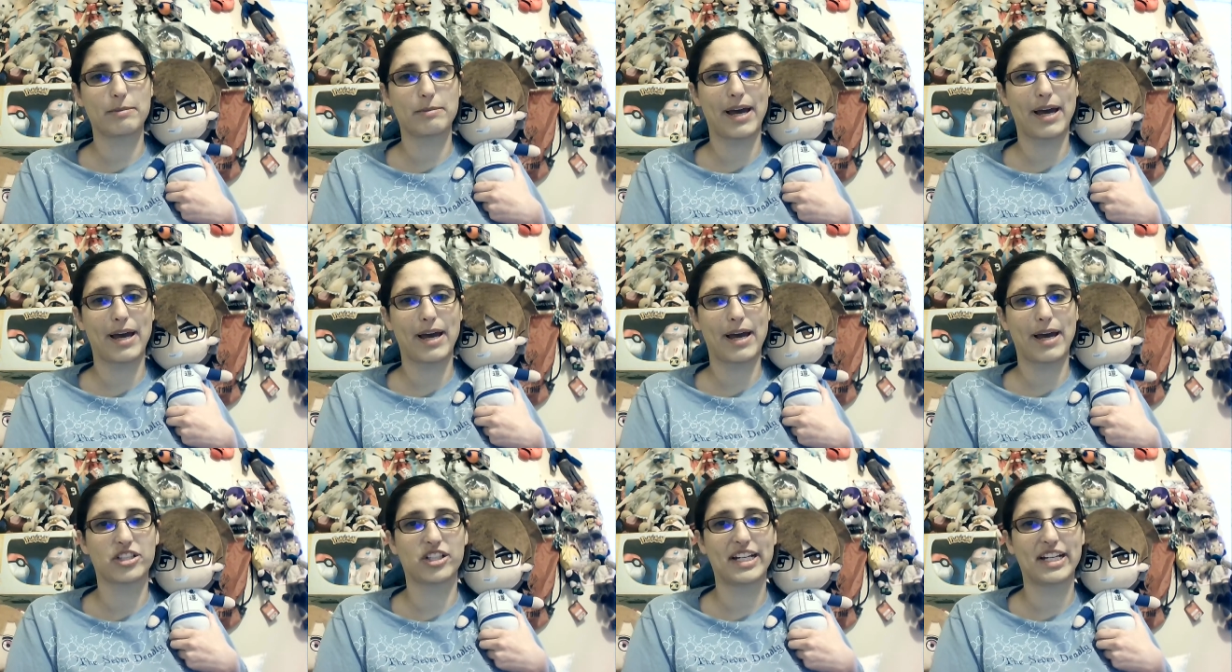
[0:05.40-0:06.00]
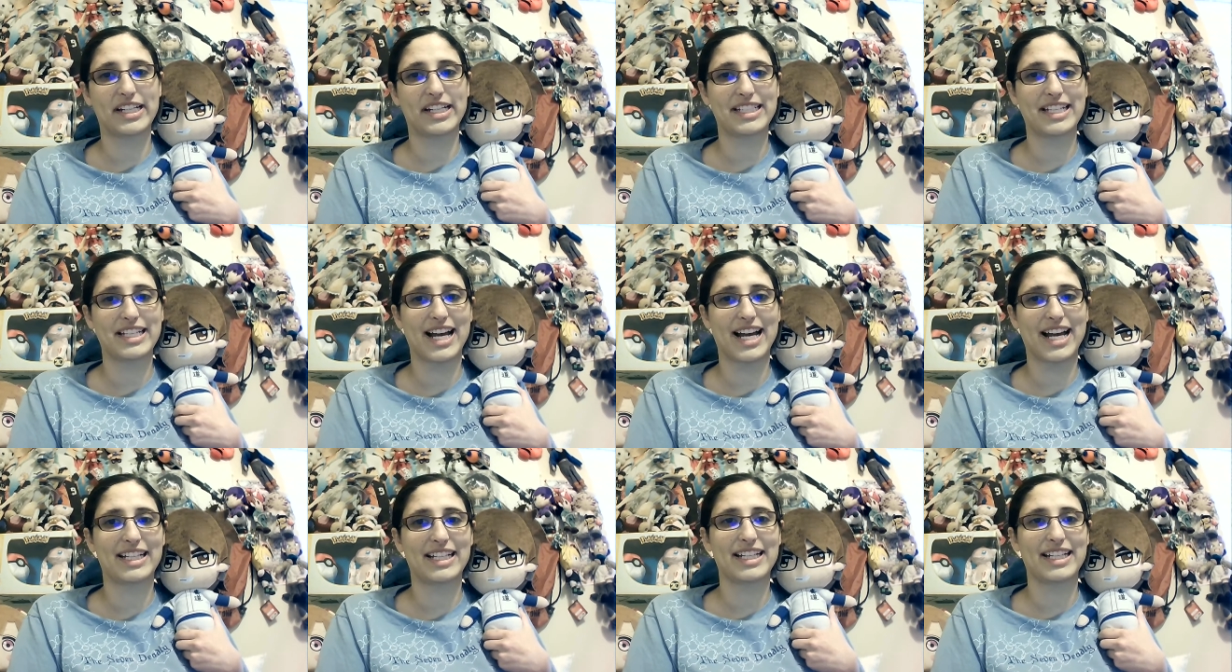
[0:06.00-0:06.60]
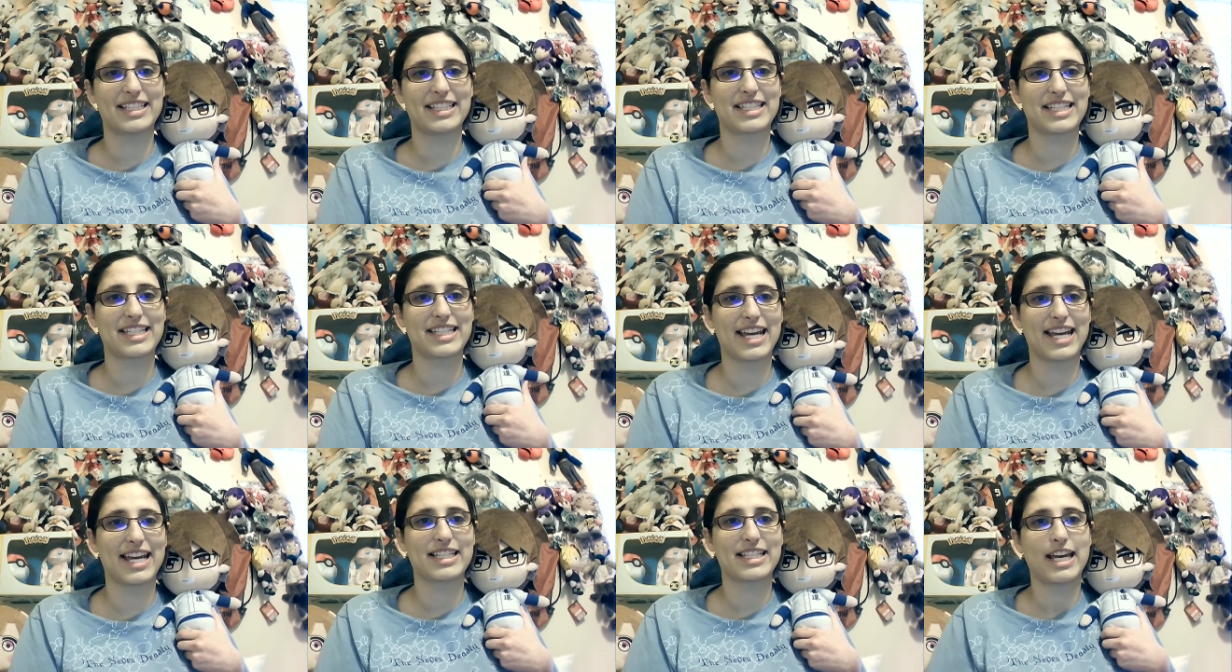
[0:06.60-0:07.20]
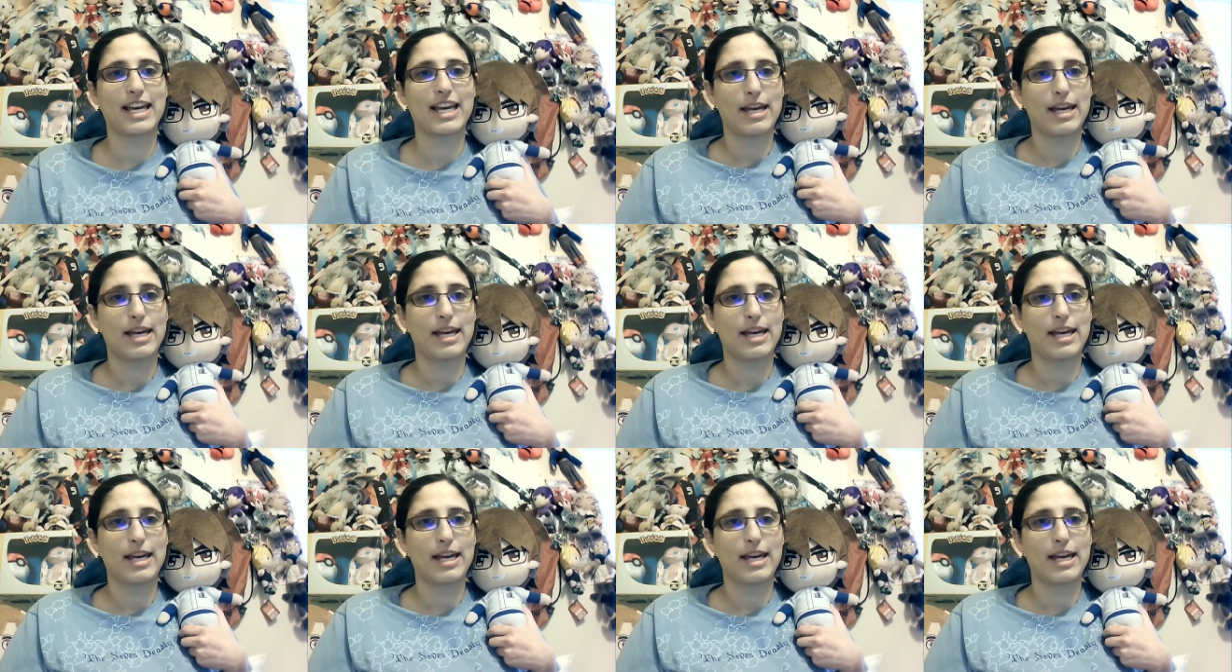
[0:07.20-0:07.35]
Packer Girl 89, and today's